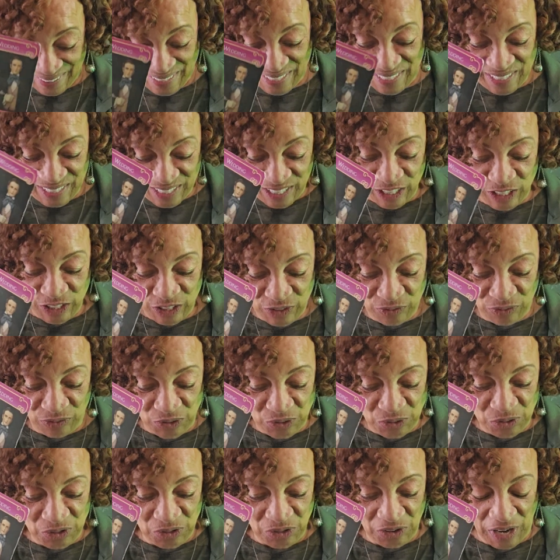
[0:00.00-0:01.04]
This is
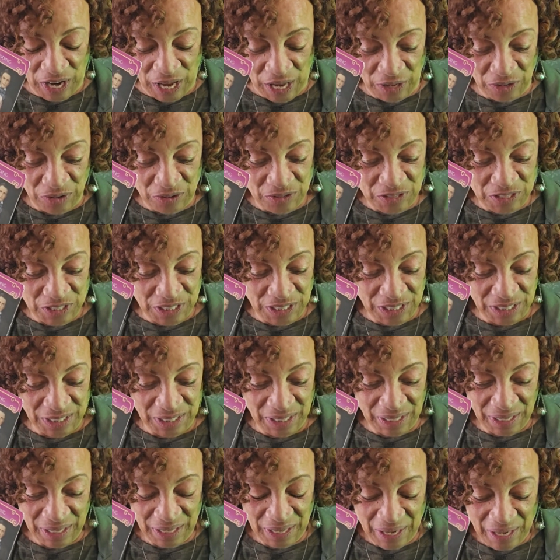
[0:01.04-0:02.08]
future
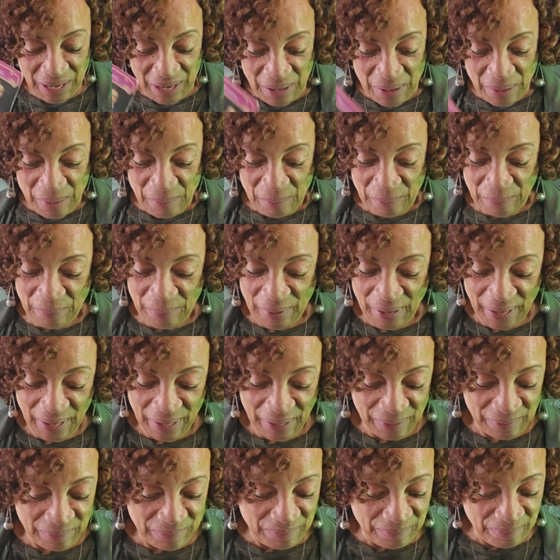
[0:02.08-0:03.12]
energy,
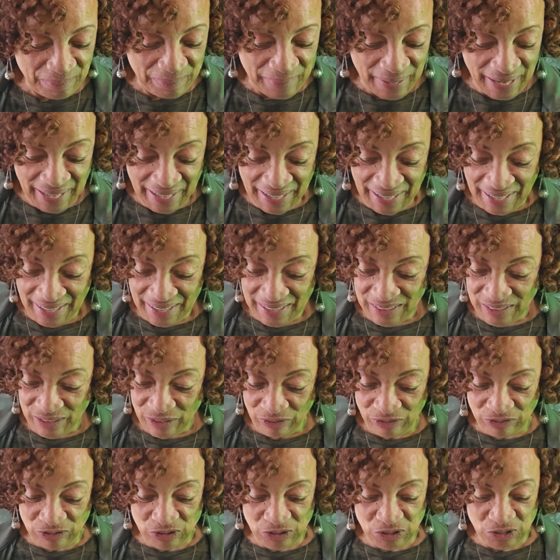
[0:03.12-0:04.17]
but man,
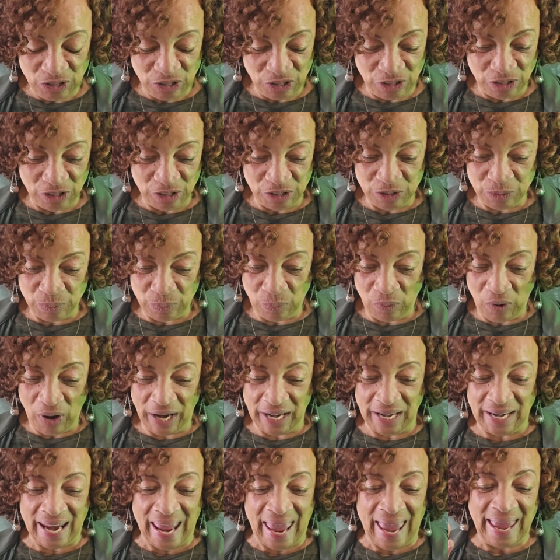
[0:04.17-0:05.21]
the future looks
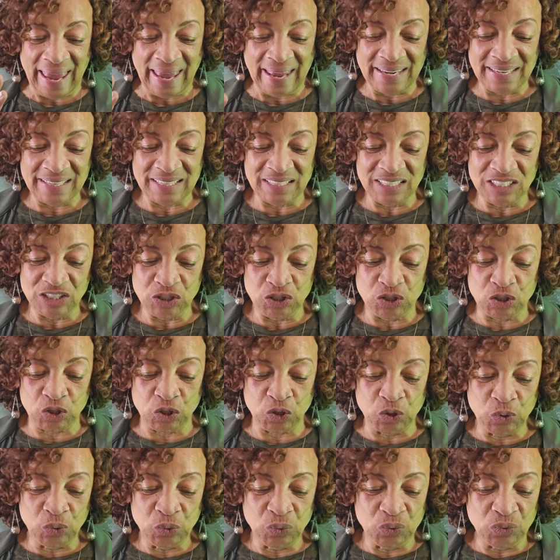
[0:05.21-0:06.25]
bright. And
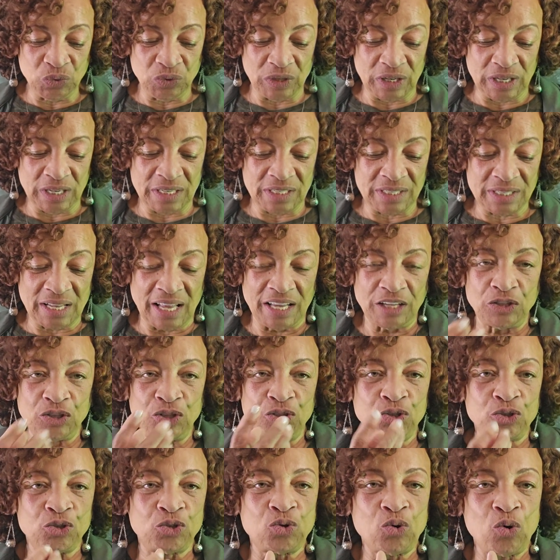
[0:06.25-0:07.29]
June is like
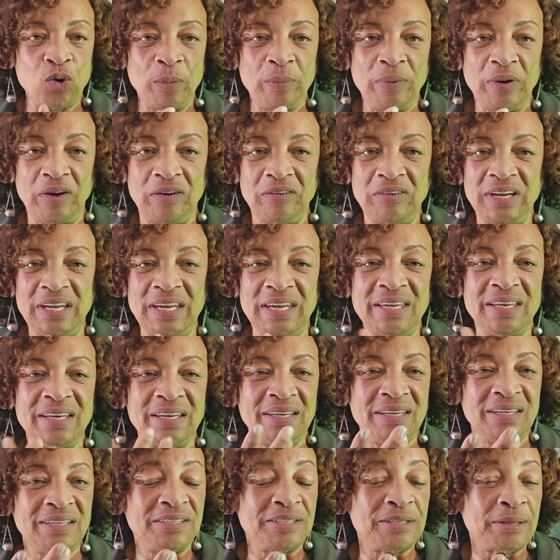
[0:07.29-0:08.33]
the strawberry.
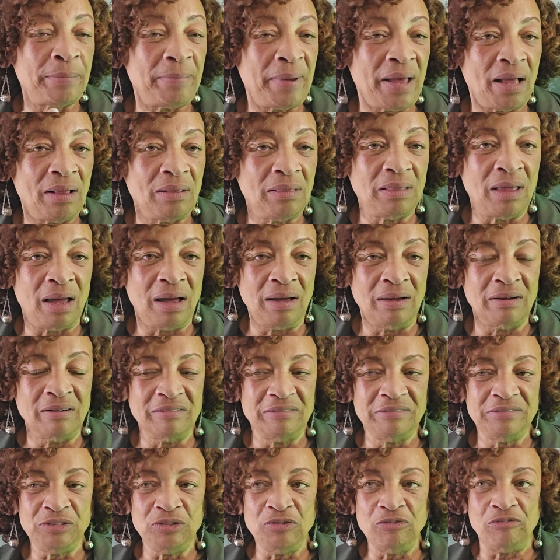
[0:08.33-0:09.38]
It's about
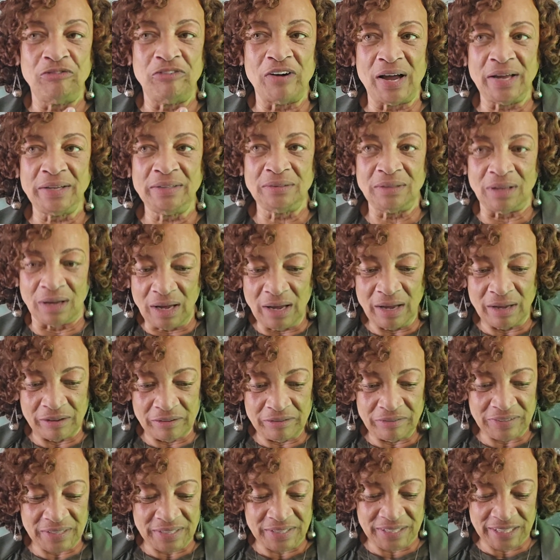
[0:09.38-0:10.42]
love. You find
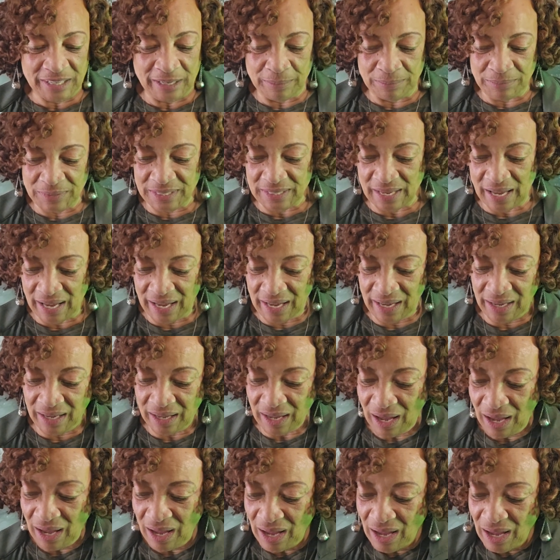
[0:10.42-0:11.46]
love, it seems like.